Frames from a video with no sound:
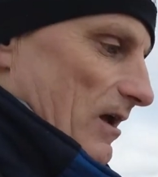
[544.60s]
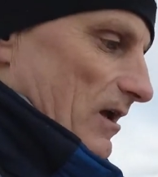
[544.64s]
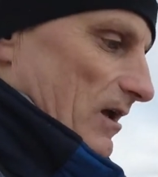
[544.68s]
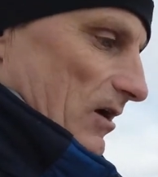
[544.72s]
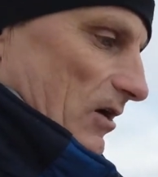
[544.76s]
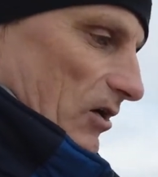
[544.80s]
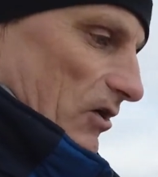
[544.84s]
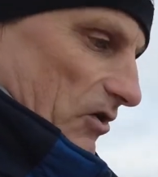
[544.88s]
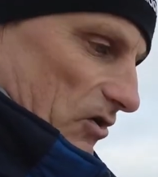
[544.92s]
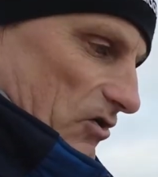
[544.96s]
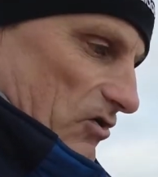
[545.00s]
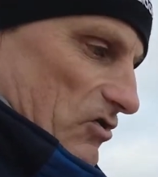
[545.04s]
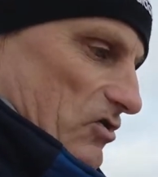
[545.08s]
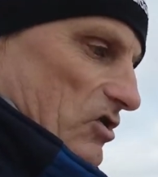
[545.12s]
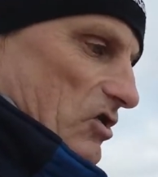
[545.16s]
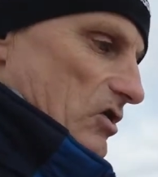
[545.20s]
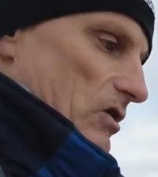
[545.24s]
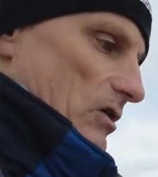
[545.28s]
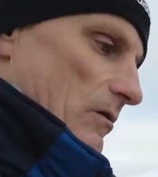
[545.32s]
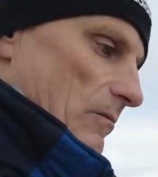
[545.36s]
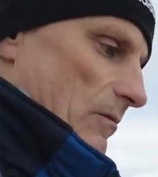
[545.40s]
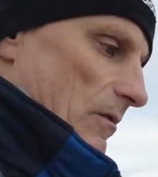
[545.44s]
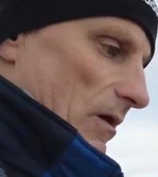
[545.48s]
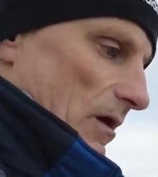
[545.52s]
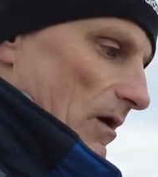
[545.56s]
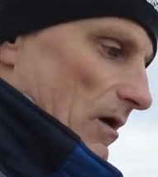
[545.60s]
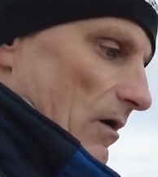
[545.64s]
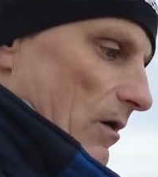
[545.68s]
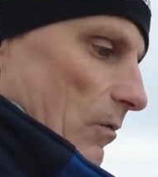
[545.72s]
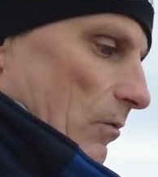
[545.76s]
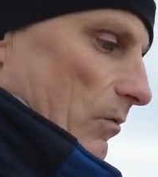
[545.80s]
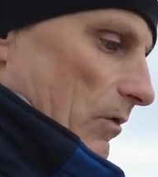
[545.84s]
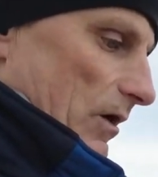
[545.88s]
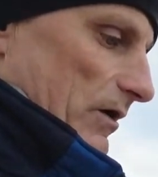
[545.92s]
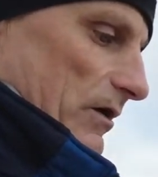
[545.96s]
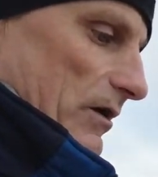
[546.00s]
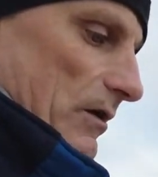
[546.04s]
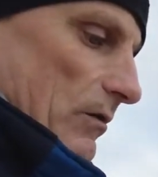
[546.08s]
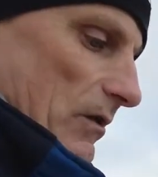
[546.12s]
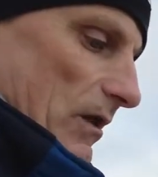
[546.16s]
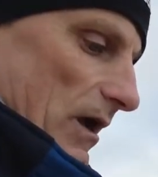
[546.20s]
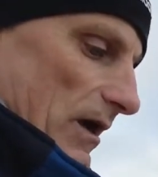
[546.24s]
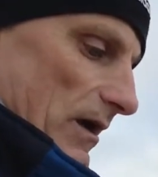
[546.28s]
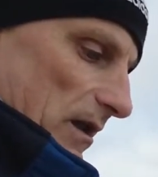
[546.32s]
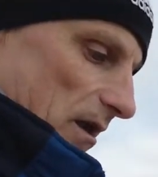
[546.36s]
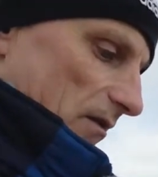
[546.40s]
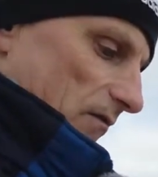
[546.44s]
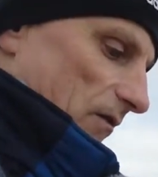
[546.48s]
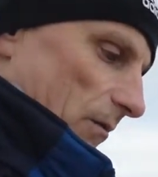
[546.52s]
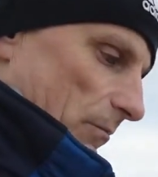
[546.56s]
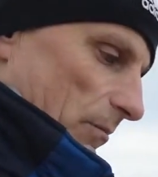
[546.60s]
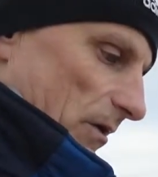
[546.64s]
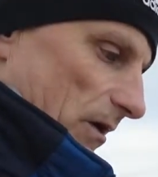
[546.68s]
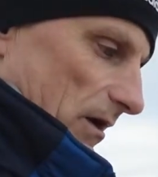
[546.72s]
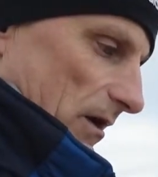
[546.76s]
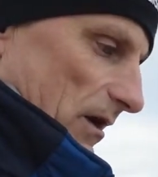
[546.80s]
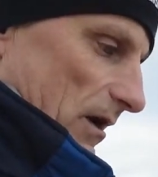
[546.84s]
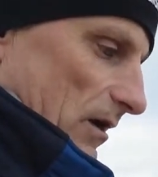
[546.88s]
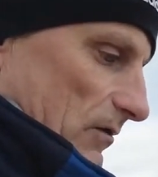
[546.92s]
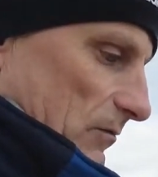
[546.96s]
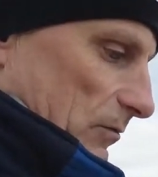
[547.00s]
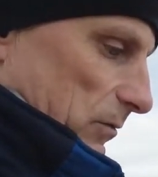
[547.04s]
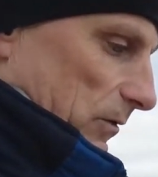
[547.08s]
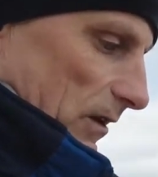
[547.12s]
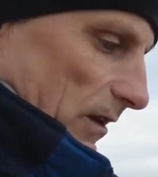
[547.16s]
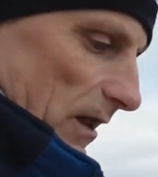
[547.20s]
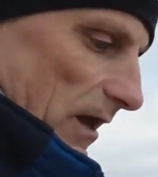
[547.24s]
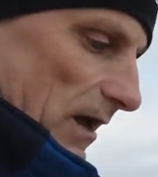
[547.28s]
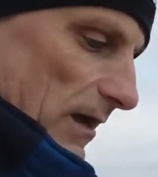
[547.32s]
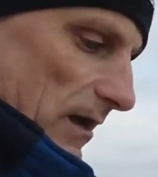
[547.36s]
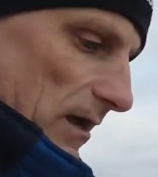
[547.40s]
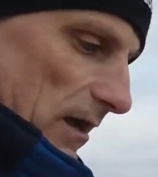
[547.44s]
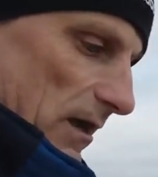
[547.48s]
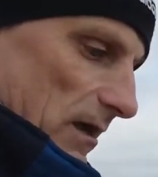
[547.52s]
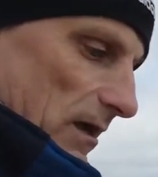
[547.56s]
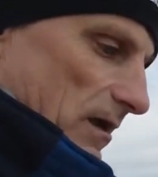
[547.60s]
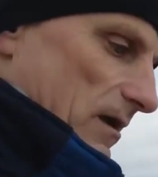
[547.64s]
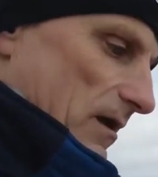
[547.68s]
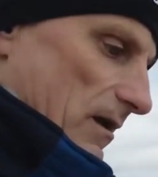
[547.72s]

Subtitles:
or assume what you like everybody else will like.